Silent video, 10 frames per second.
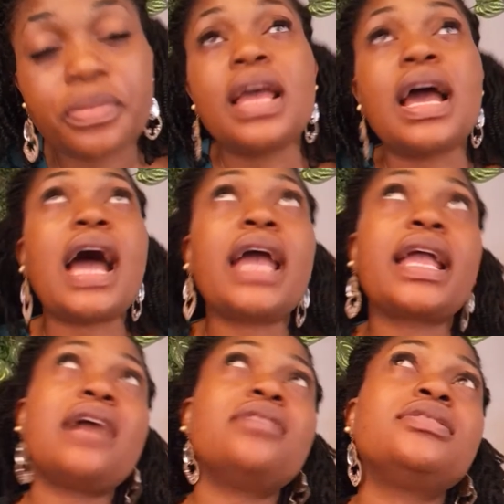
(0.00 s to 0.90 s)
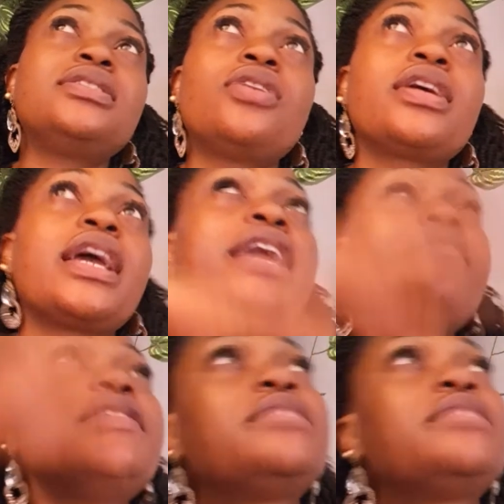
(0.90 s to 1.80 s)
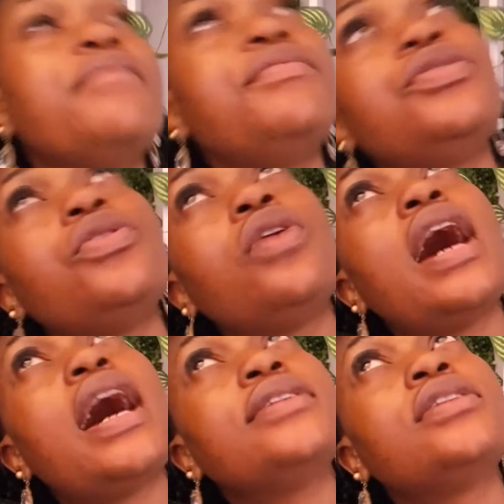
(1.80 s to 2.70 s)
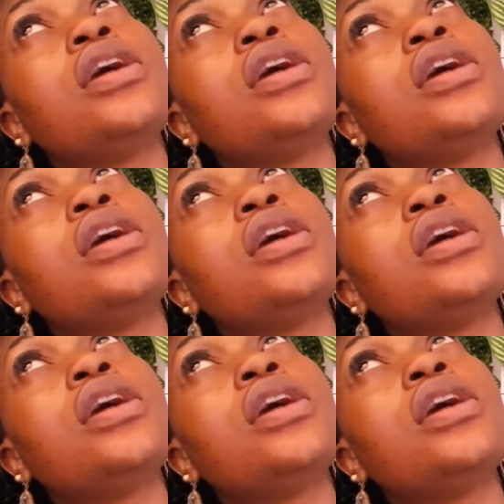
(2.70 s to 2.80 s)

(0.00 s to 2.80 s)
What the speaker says: I count it. Okay, if this my video has